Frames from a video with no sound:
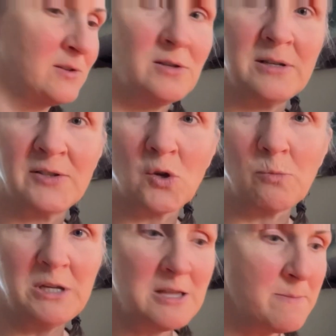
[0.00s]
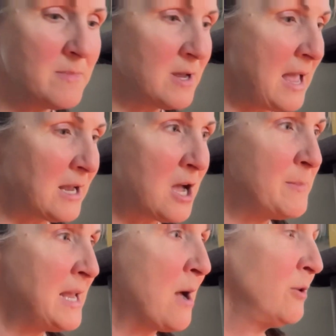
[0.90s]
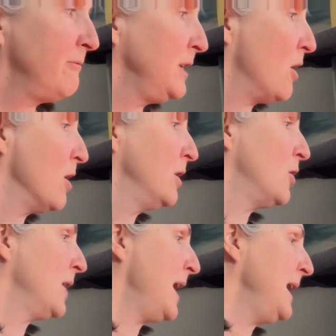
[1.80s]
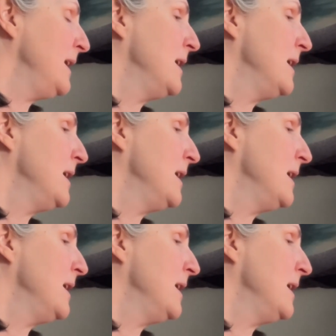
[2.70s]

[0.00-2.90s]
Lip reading: sculpting them coming out of the art, okay?